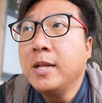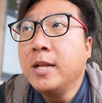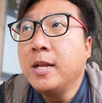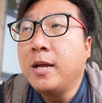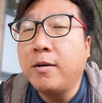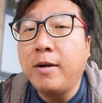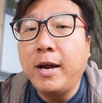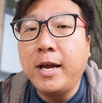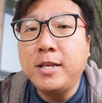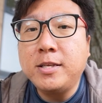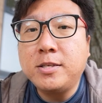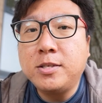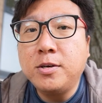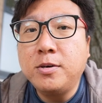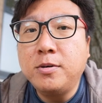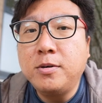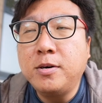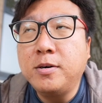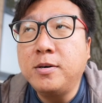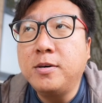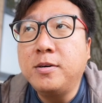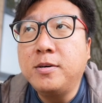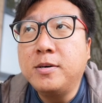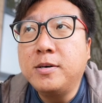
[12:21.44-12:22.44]
Alright,
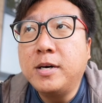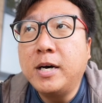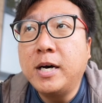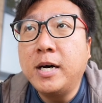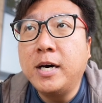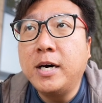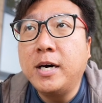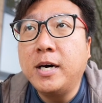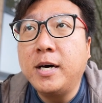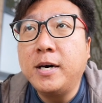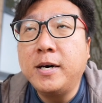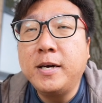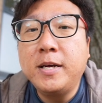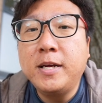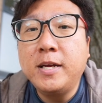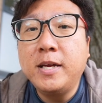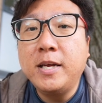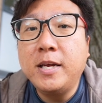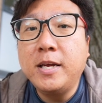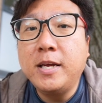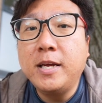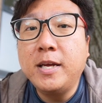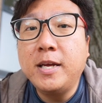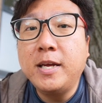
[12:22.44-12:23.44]
so
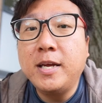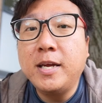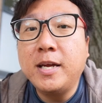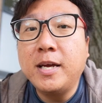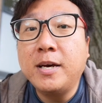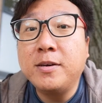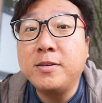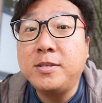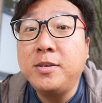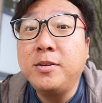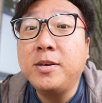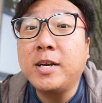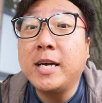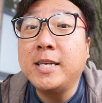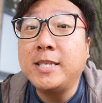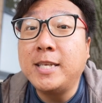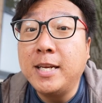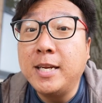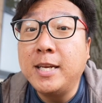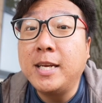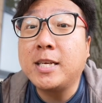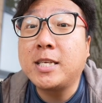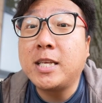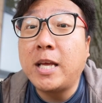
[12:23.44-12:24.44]
I'll see you guys in
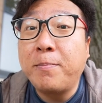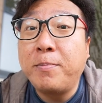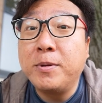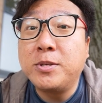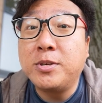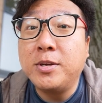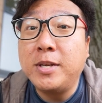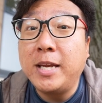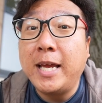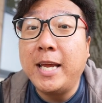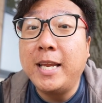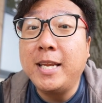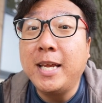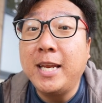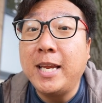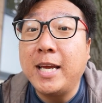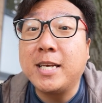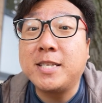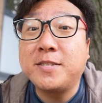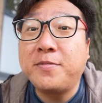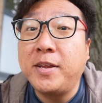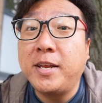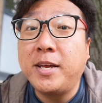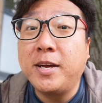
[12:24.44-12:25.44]
the next episode in the
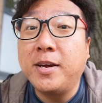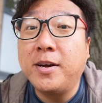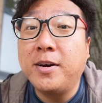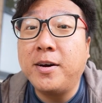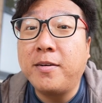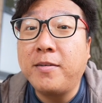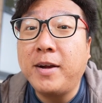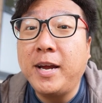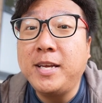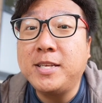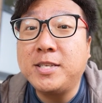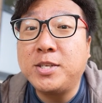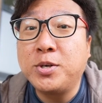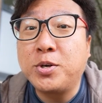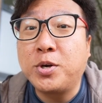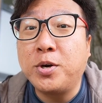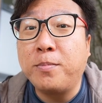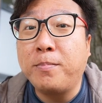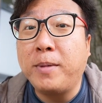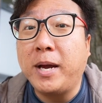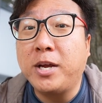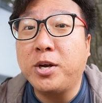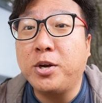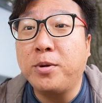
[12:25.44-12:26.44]
next video. Alright, so
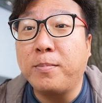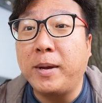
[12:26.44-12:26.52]
goodbye.